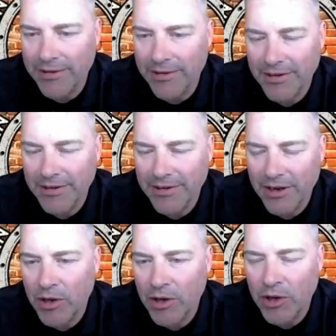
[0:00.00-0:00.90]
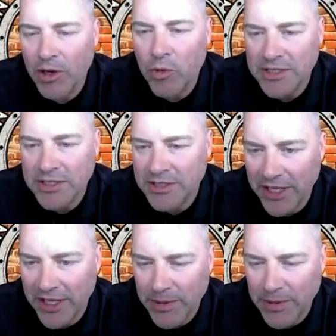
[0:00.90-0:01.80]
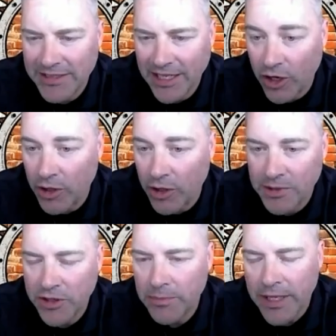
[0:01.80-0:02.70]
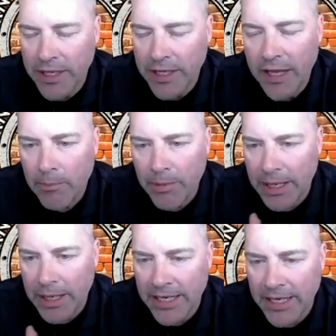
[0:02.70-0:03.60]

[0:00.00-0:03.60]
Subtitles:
it wasn't nearly as bad as I thought it was going to be.